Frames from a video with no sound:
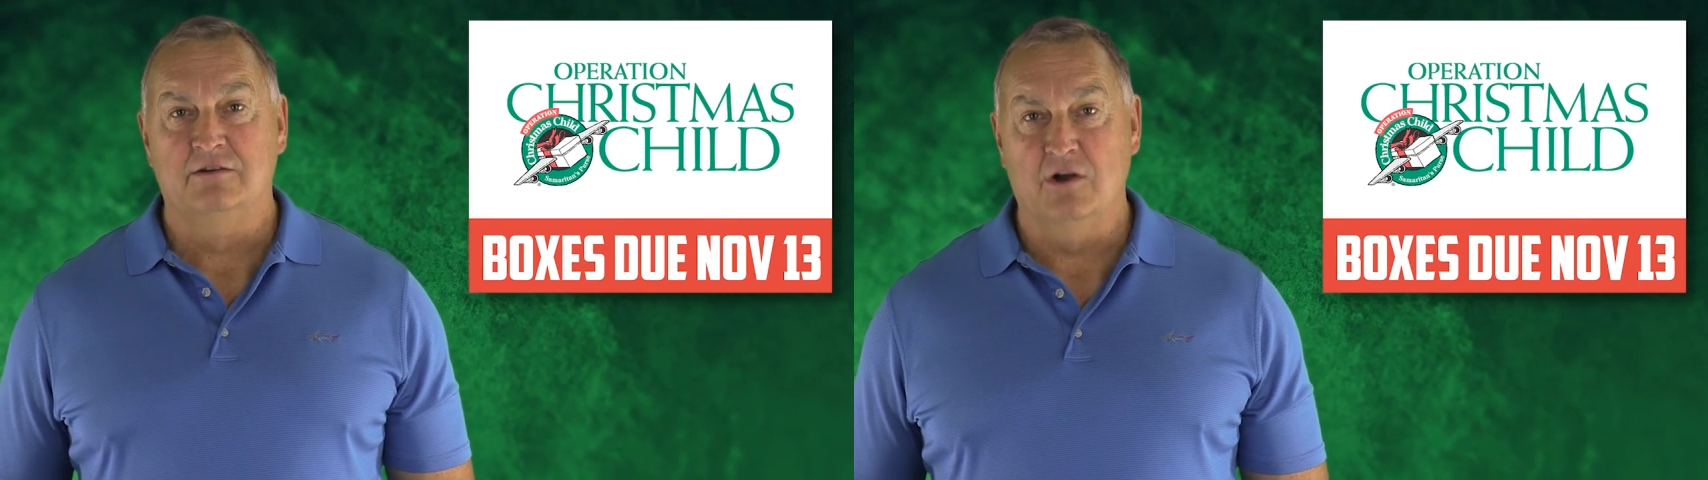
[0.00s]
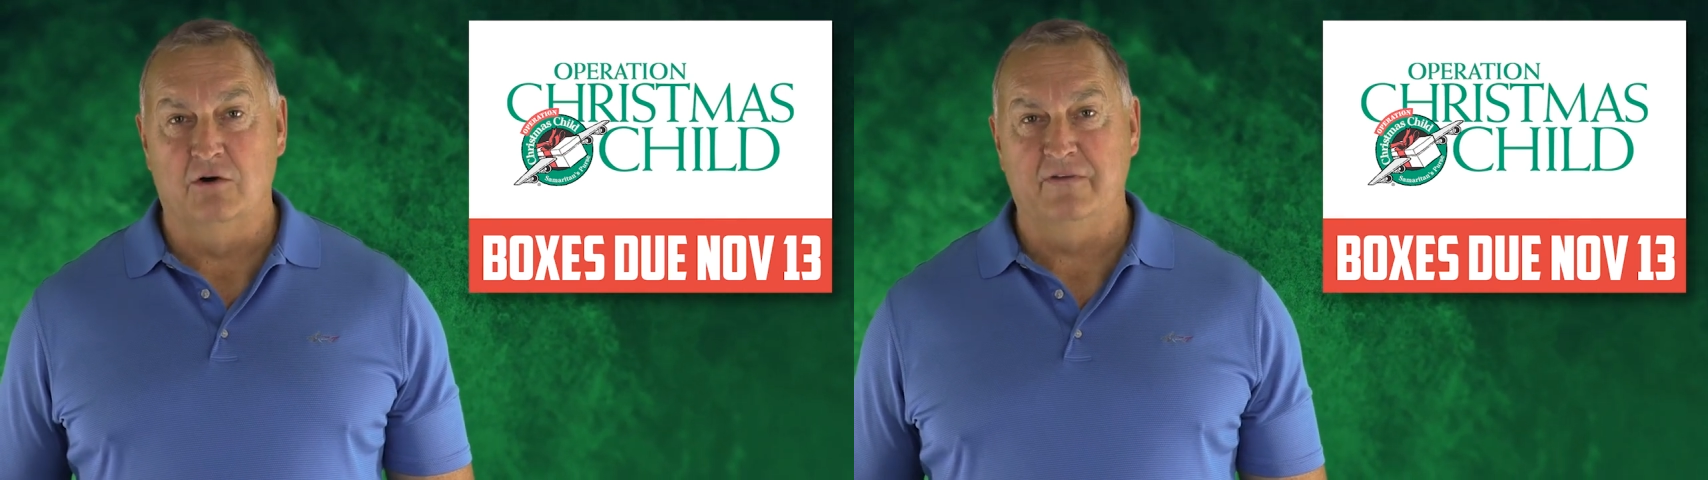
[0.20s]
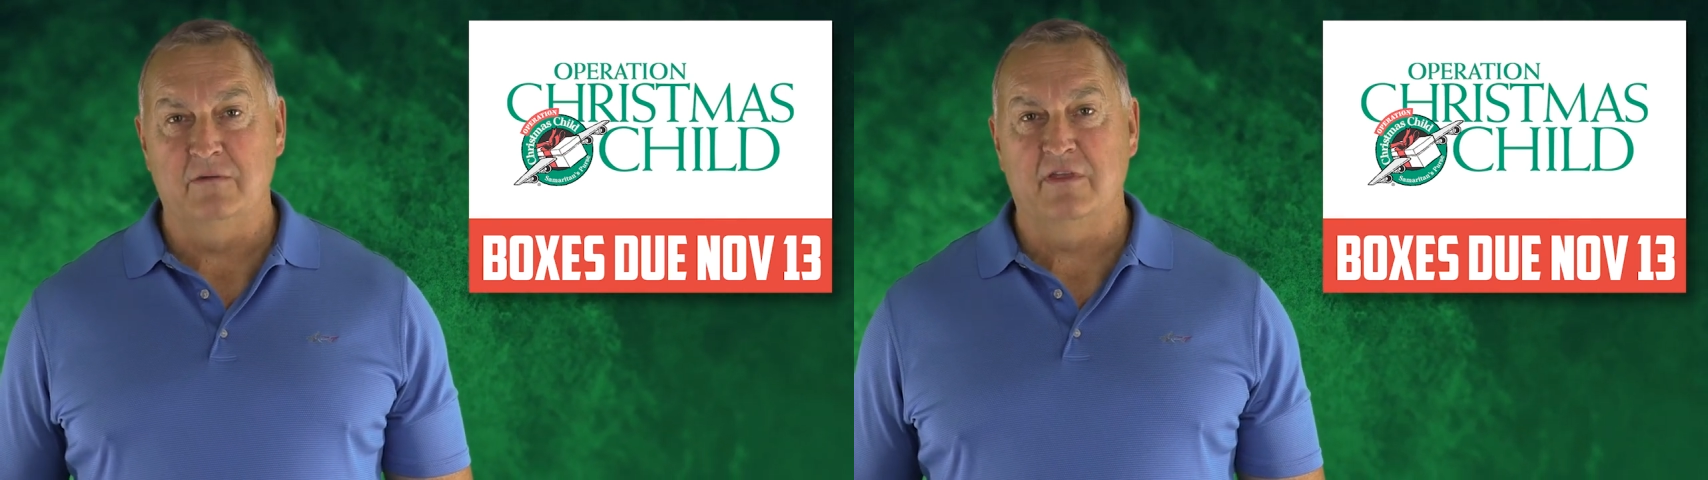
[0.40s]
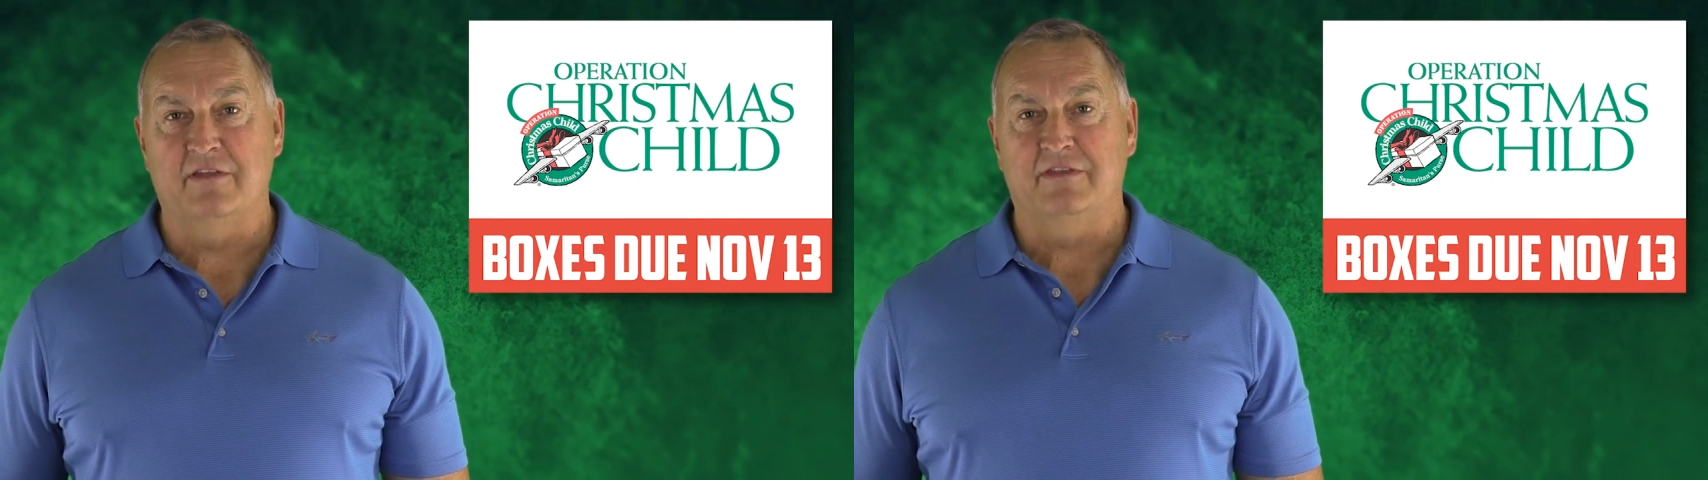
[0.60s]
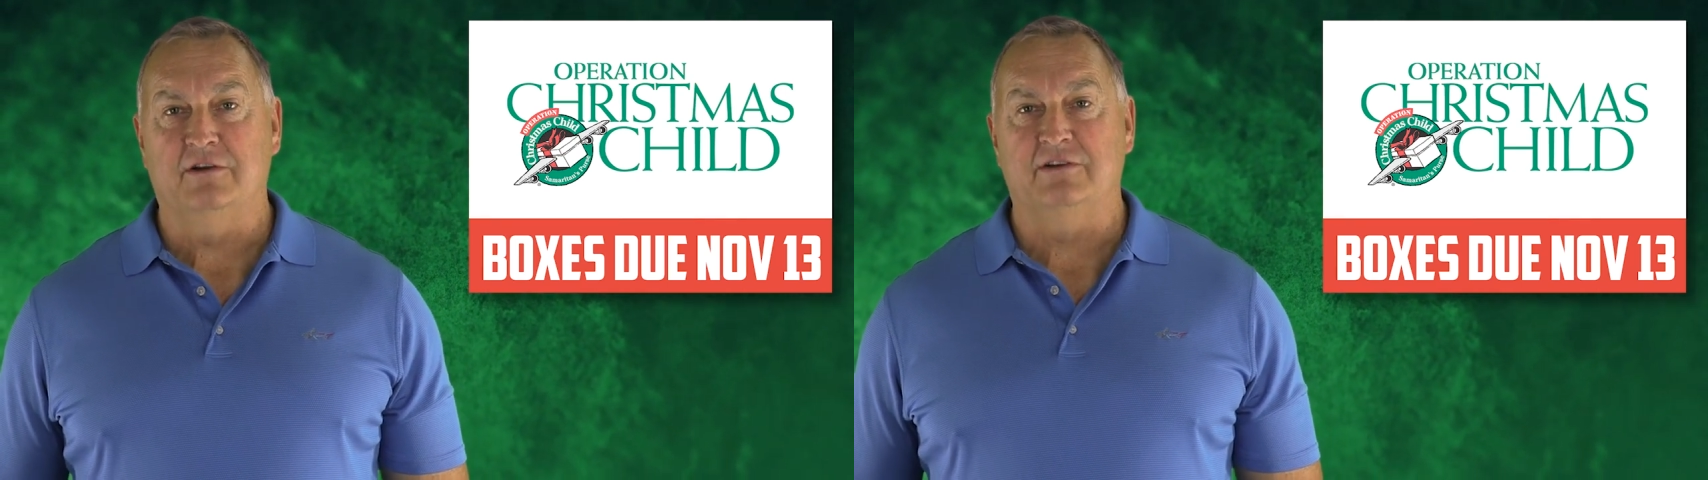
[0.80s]
November
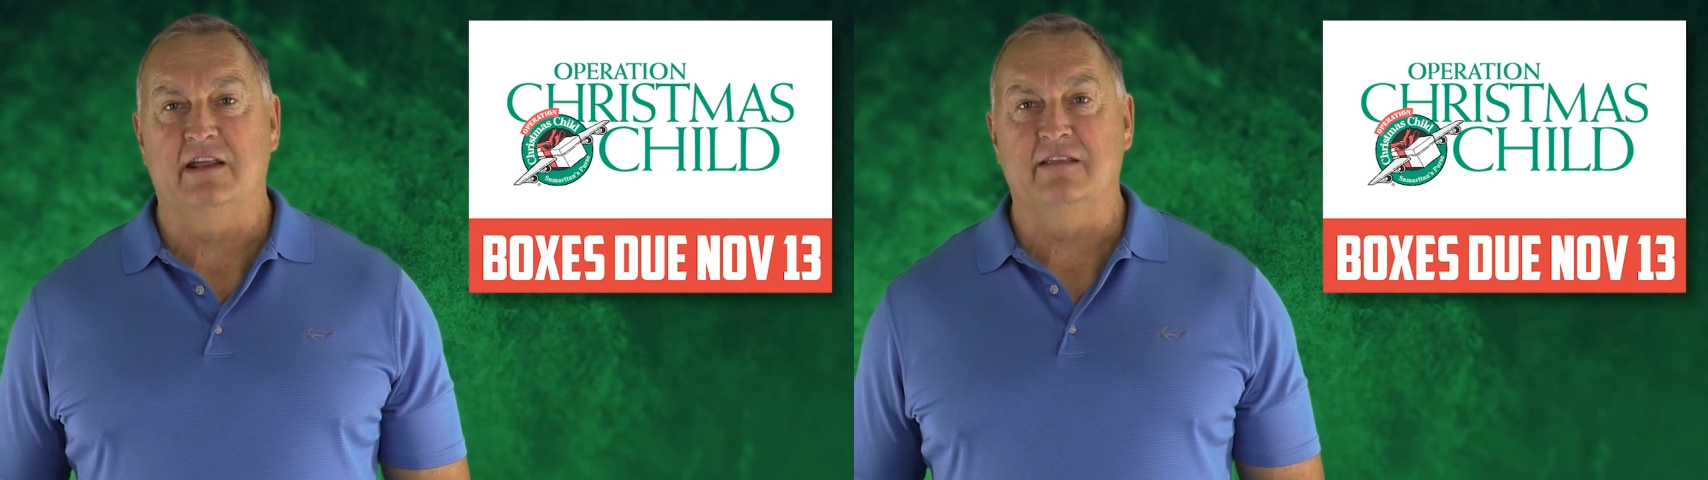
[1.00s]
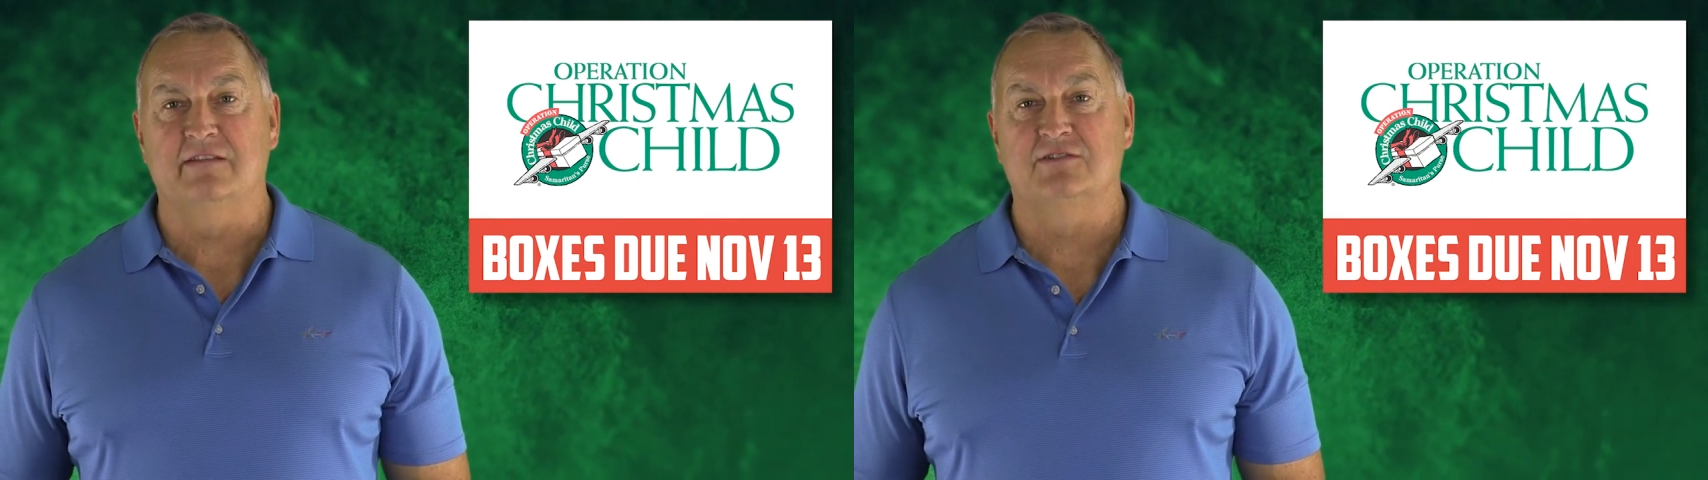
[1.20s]
the 13th,